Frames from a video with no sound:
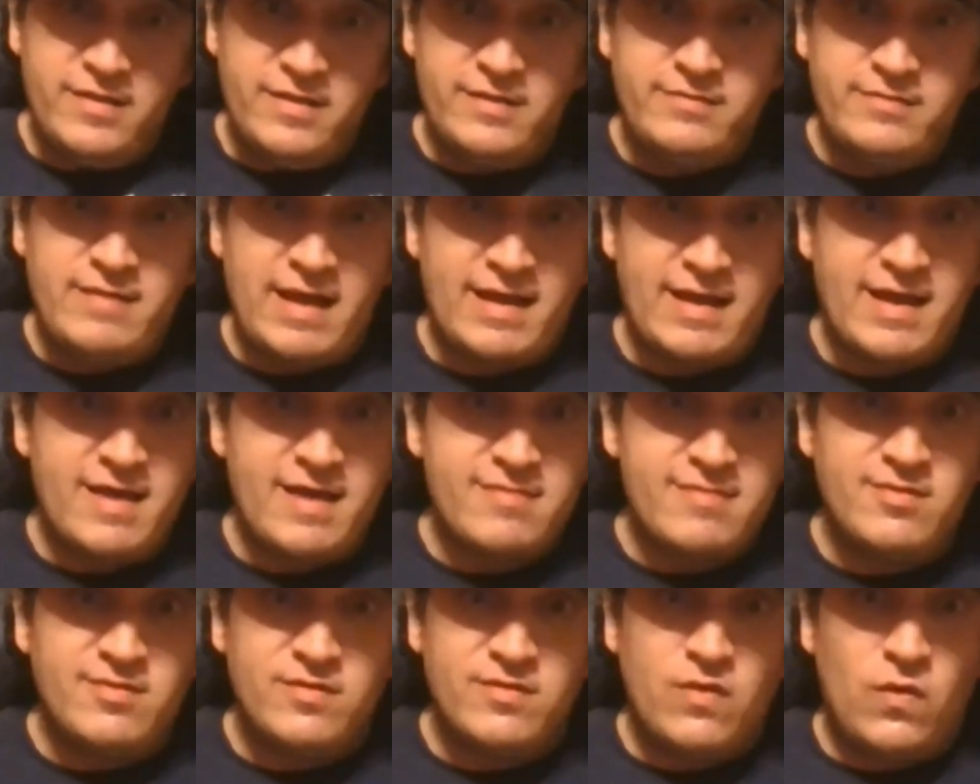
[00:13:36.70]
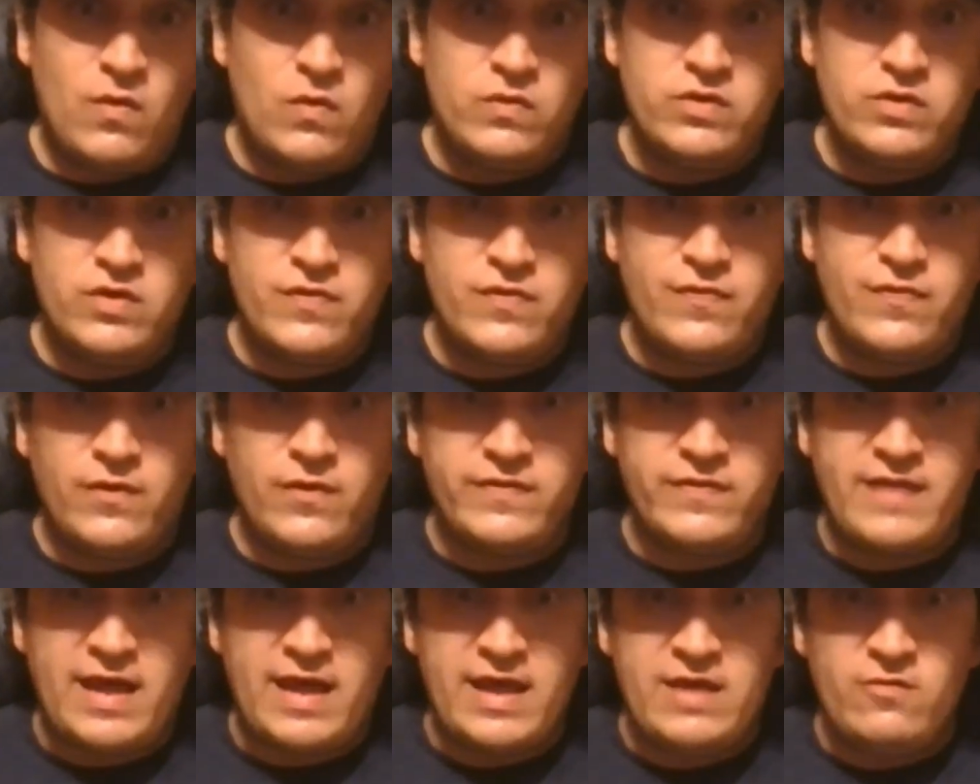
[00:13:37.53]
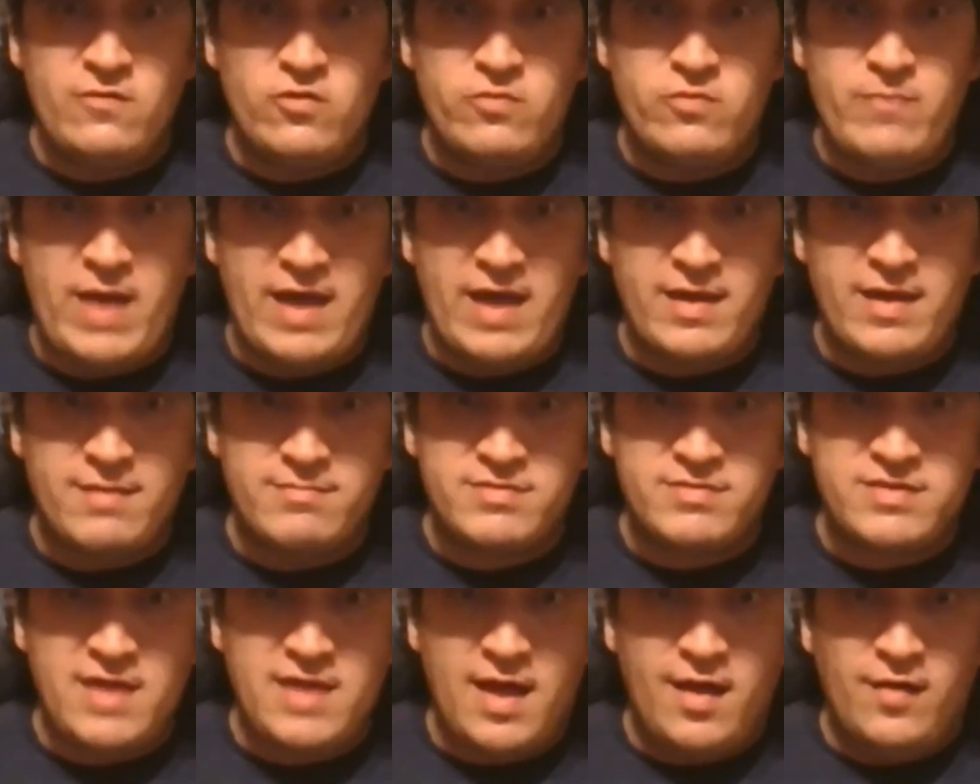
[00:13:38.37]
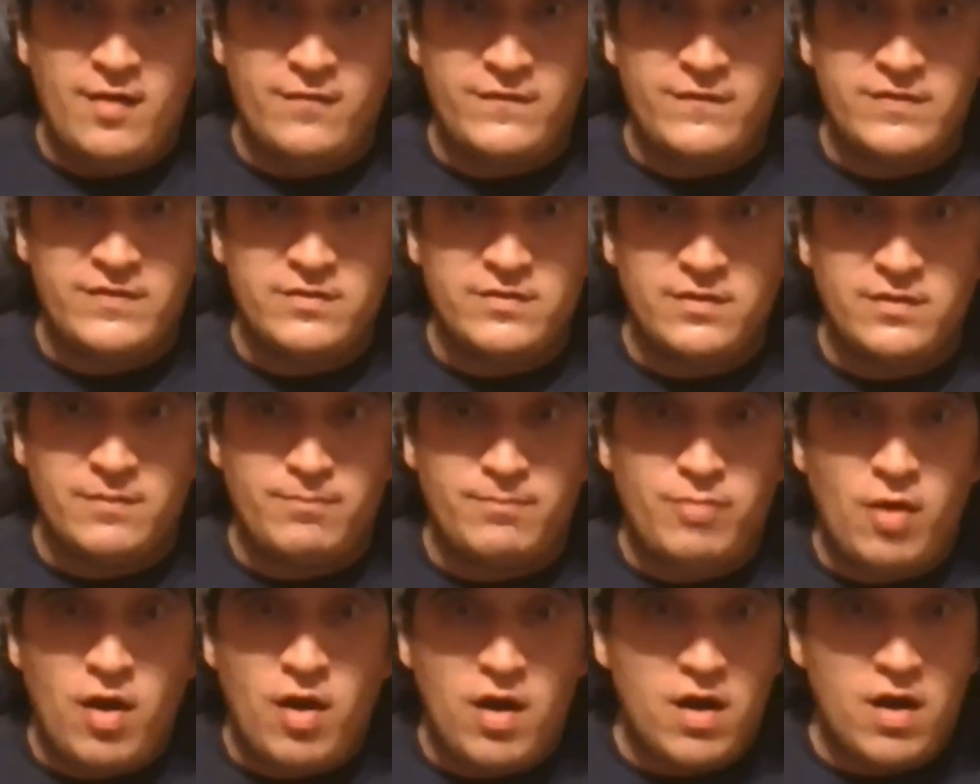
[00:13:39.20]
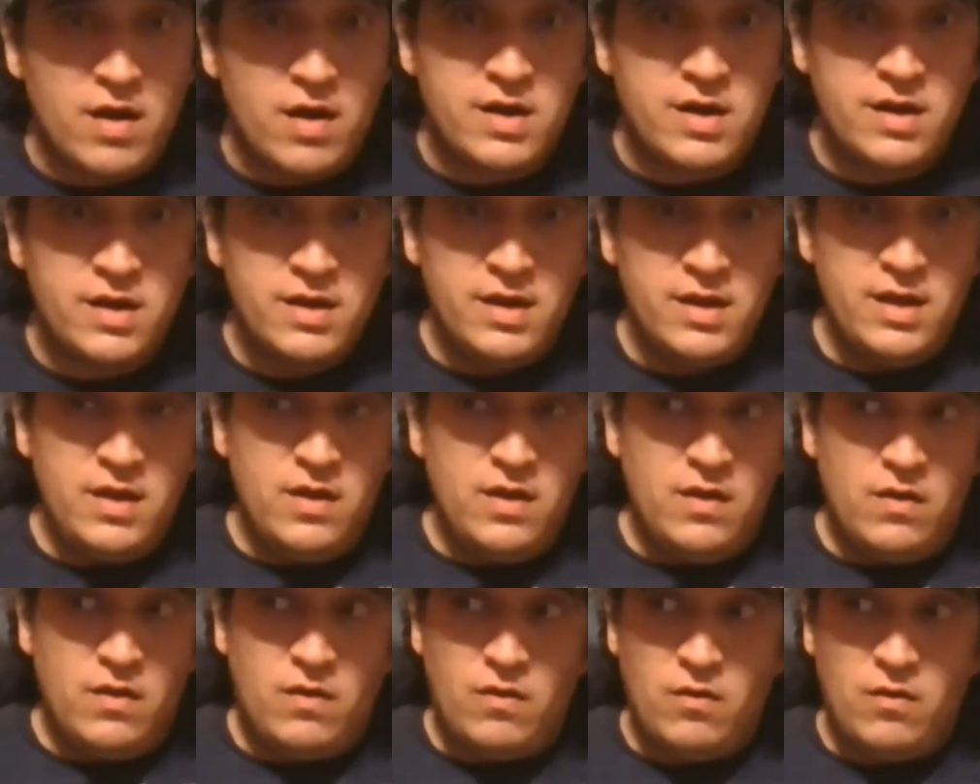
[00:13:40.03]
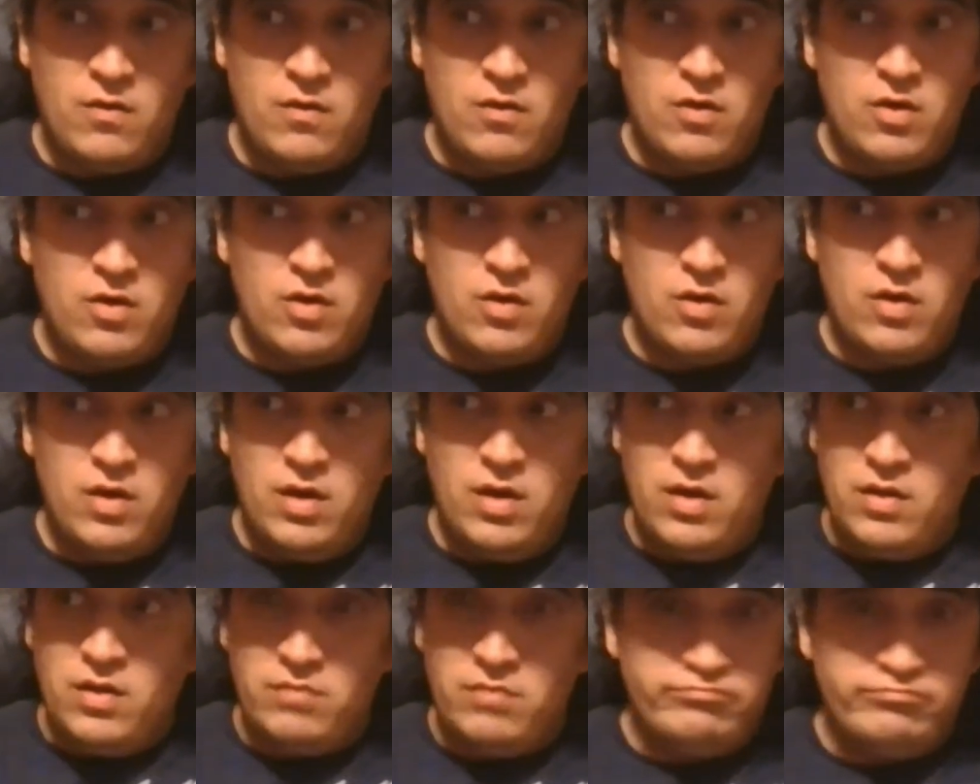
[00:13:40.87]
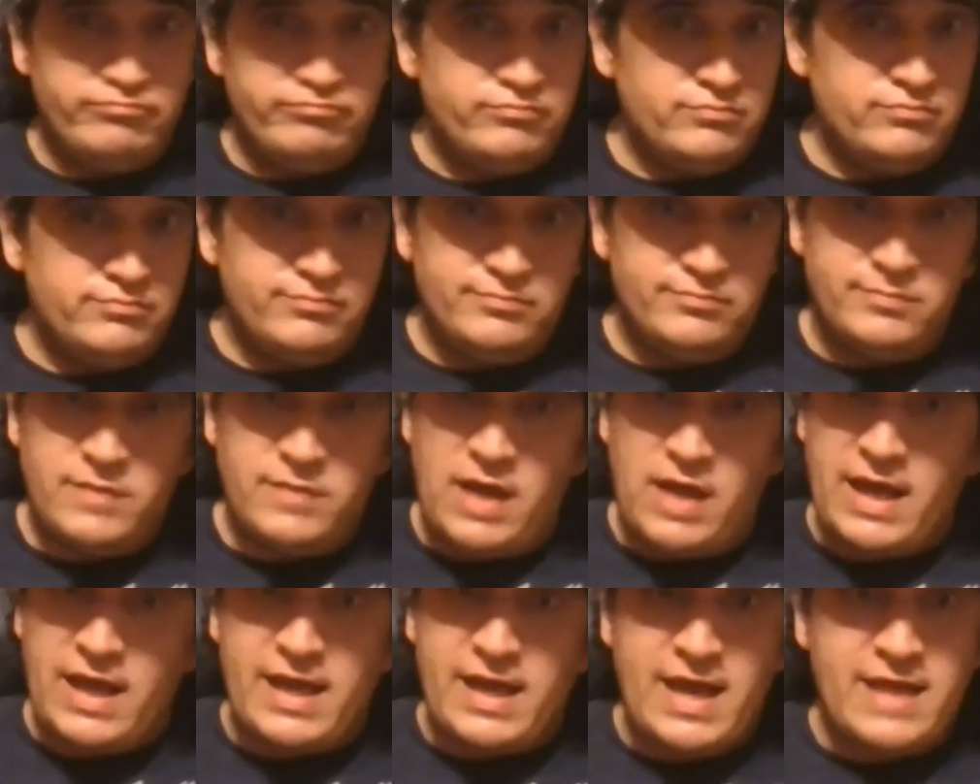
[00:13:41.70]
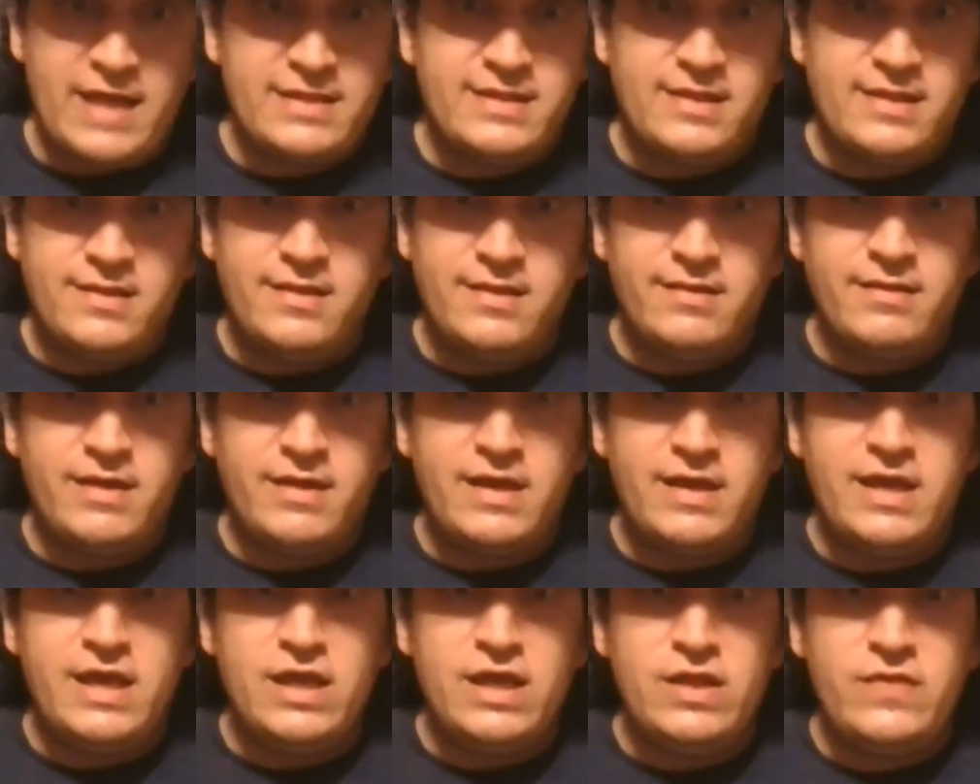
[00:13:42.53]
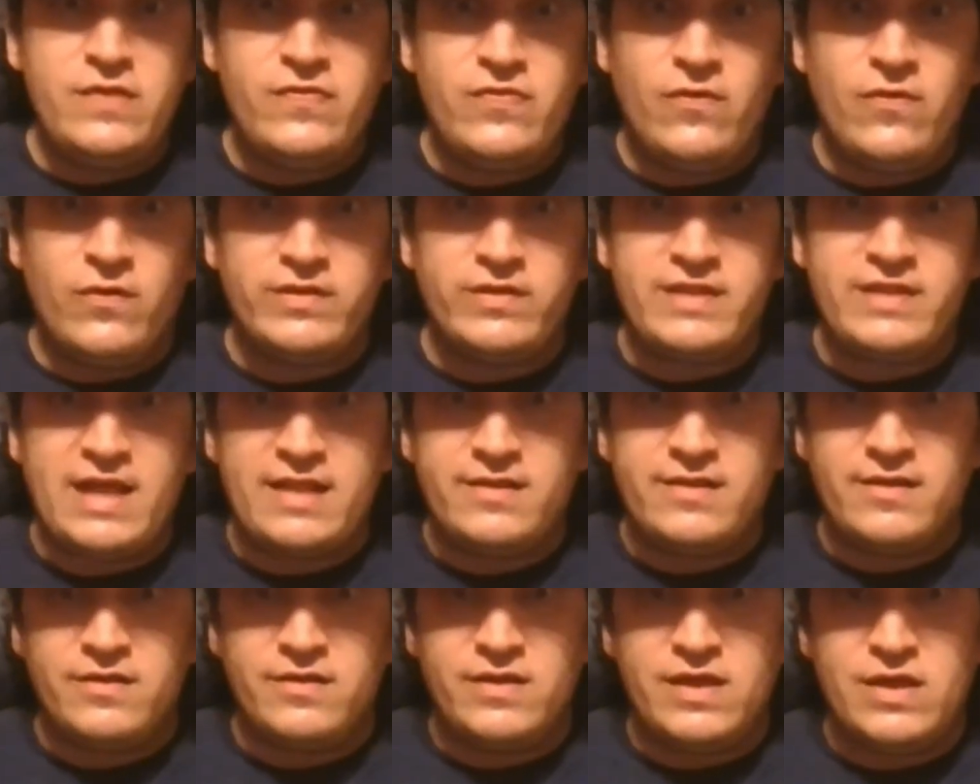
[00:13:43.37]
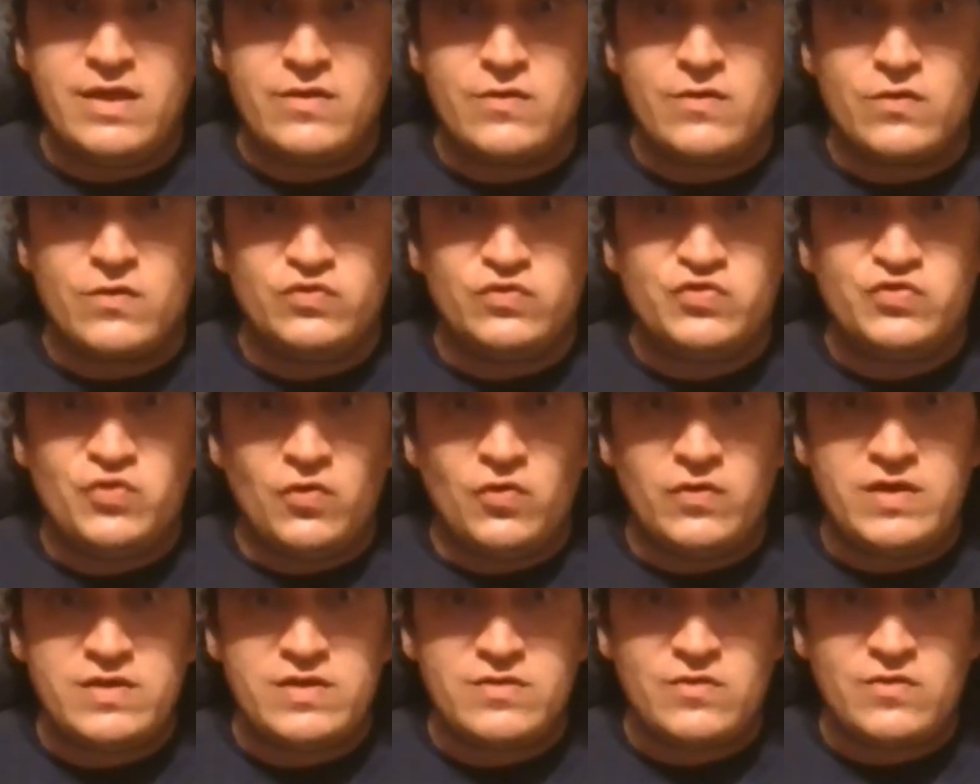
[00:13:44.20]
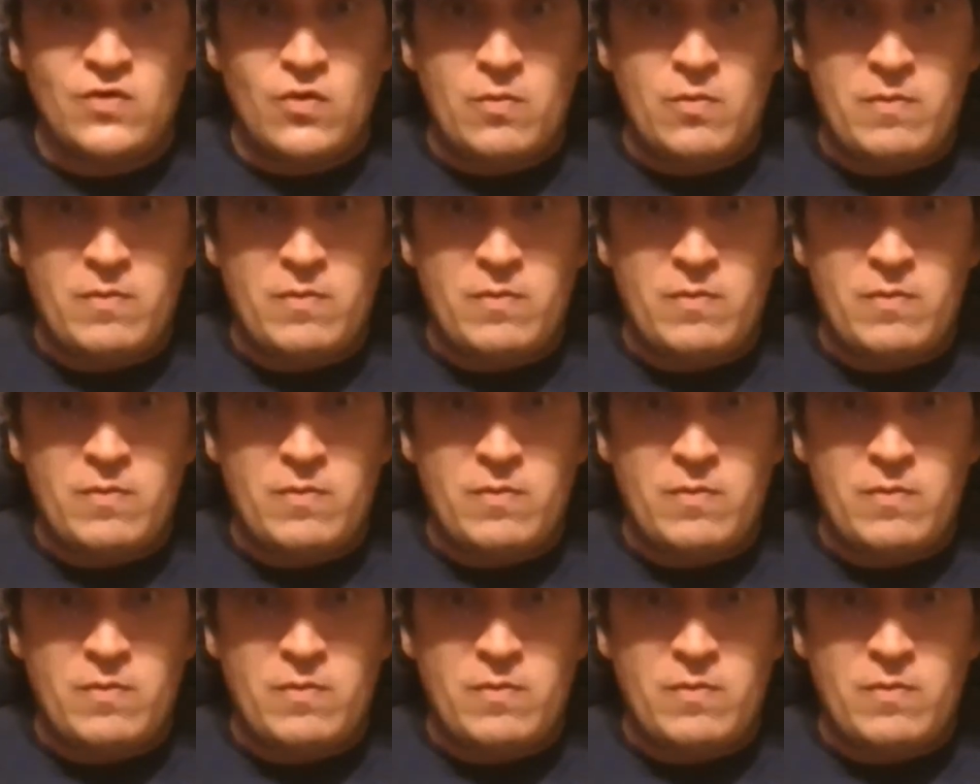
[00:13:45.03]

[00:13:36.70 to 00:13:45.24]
I guess the owner thought that he was by himself in the park, or I guess he thought that he could control his dog.